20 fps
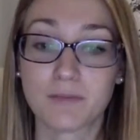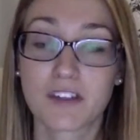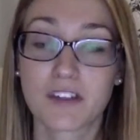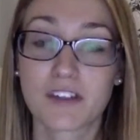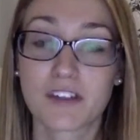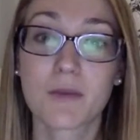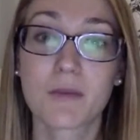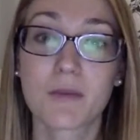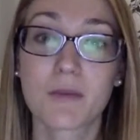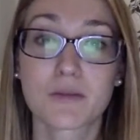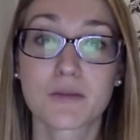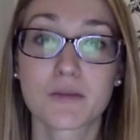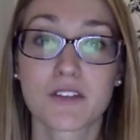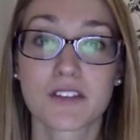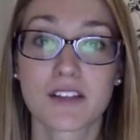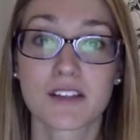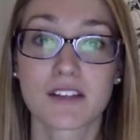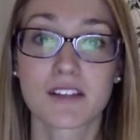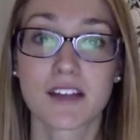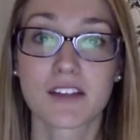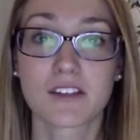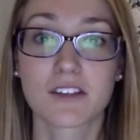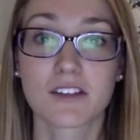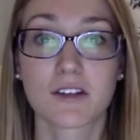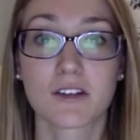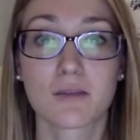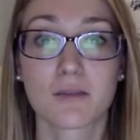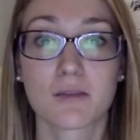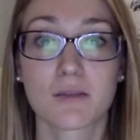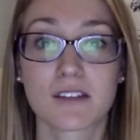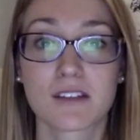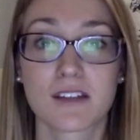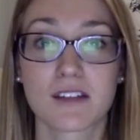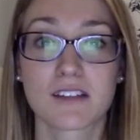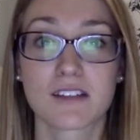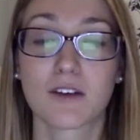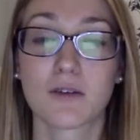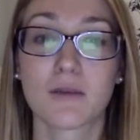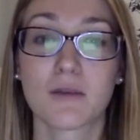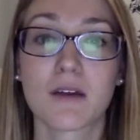so much more success in your business,
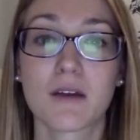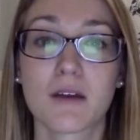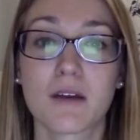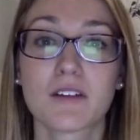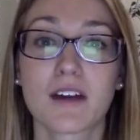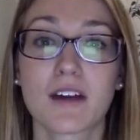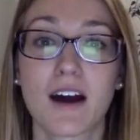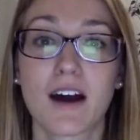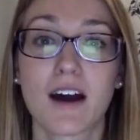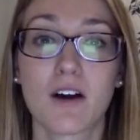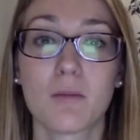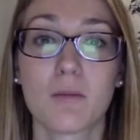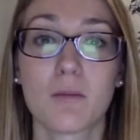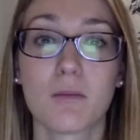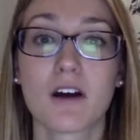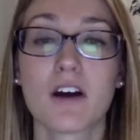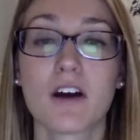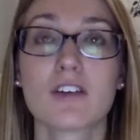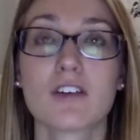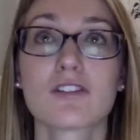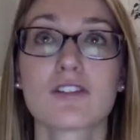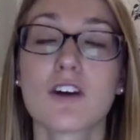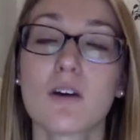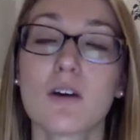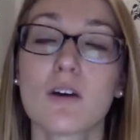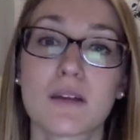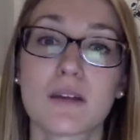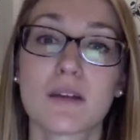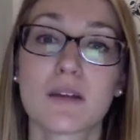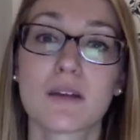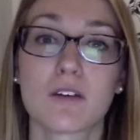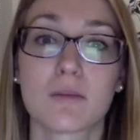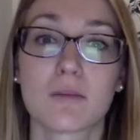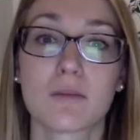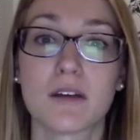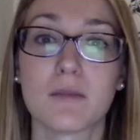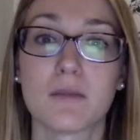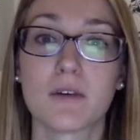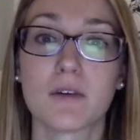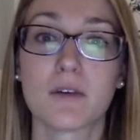and you'll be able to help so many more
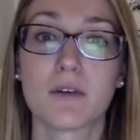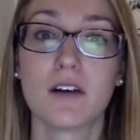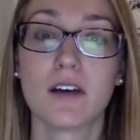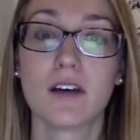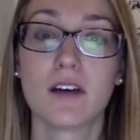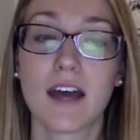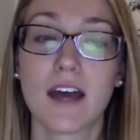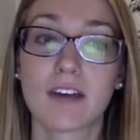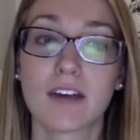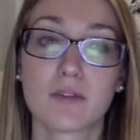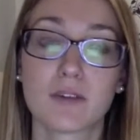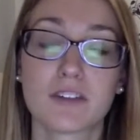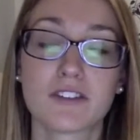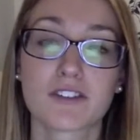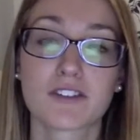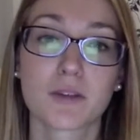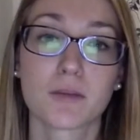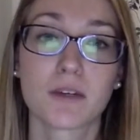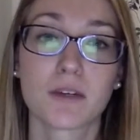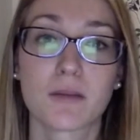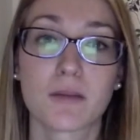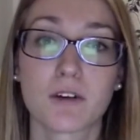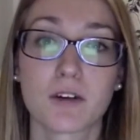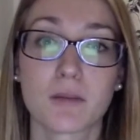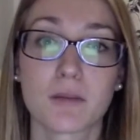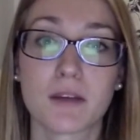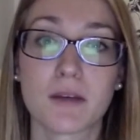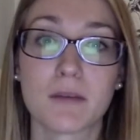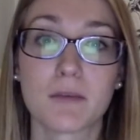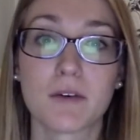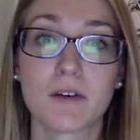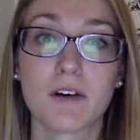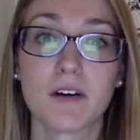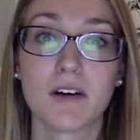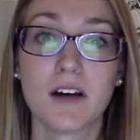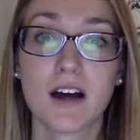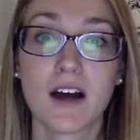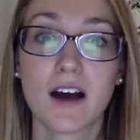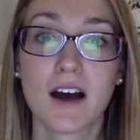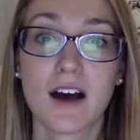people and reach so many more
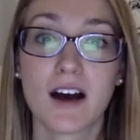people